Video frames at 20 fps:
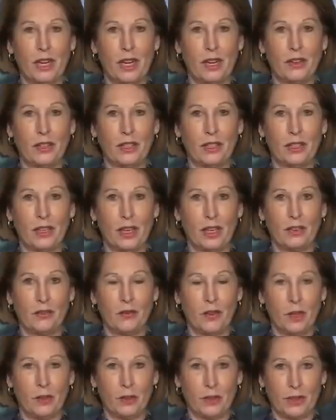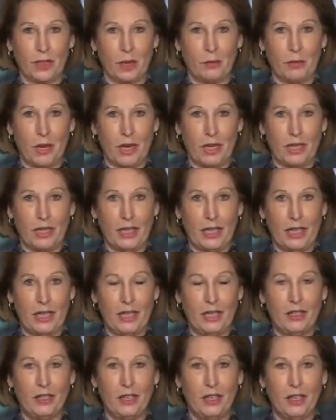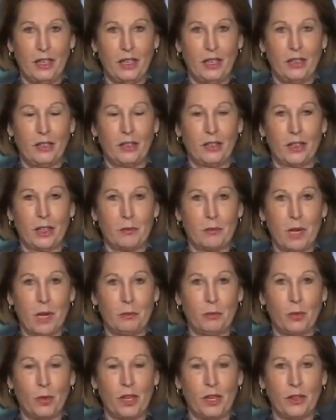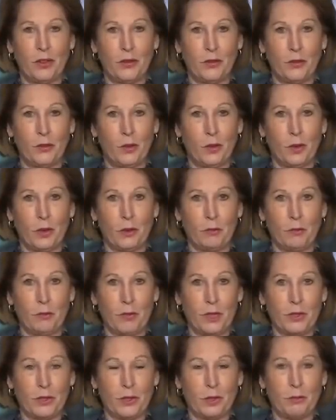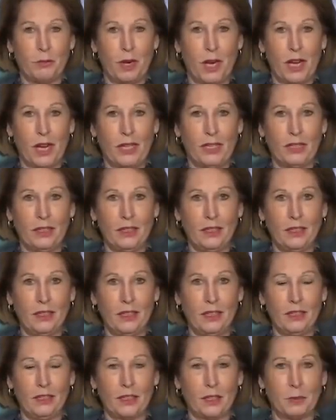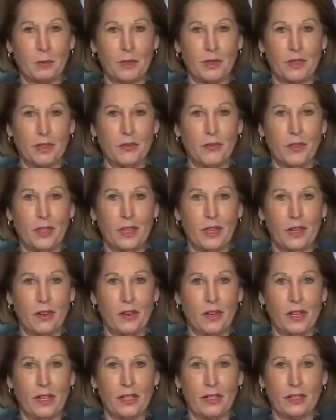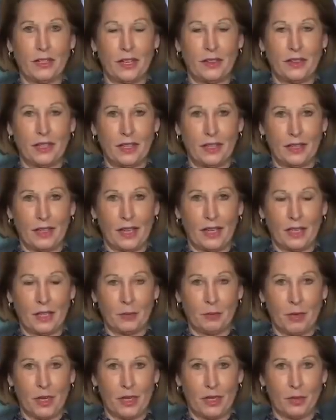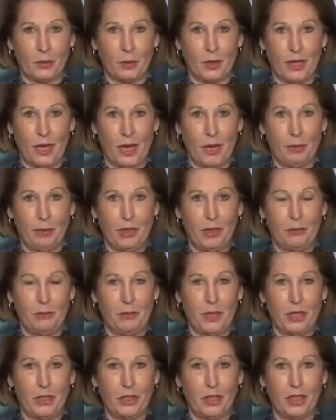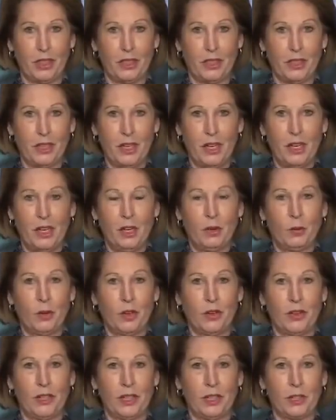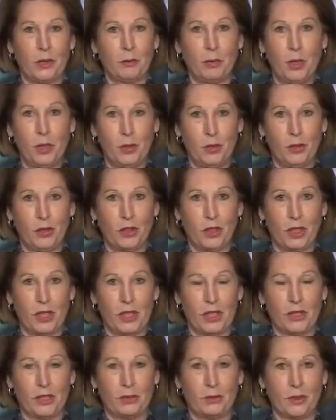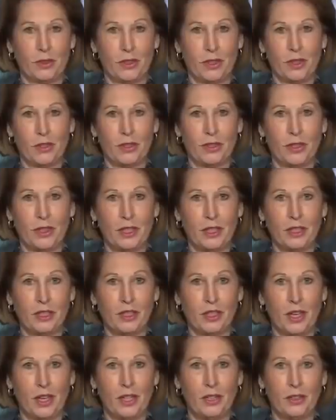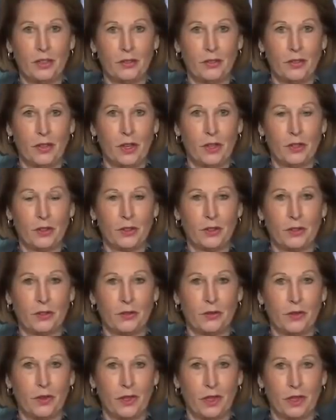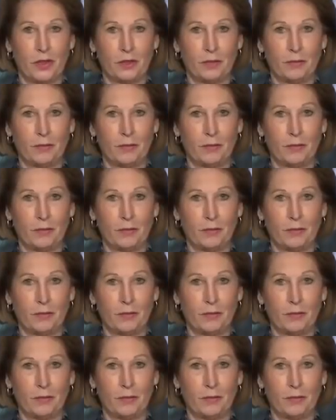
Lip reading: to calculate votes they might need to come up with for Mr. Biden in specific areas. I think that explains what happened in Michigan, where the computer glitch resulted in a change of votes of